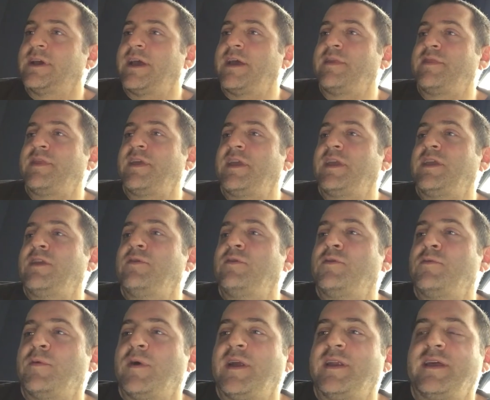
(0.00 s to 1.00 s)
I think you
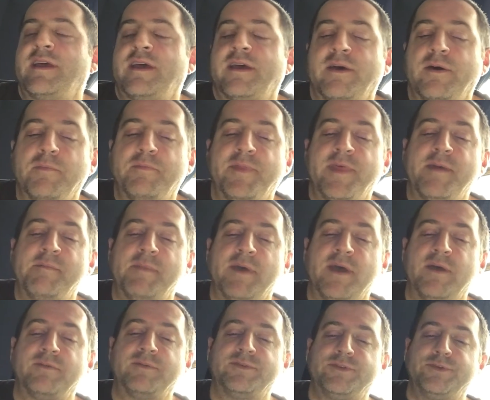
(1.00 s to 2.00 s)
would want to help them
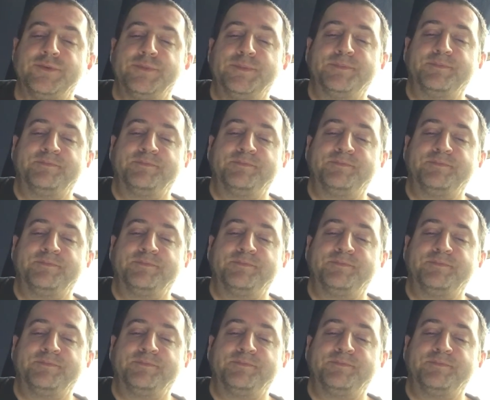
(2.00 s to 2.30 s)
out too.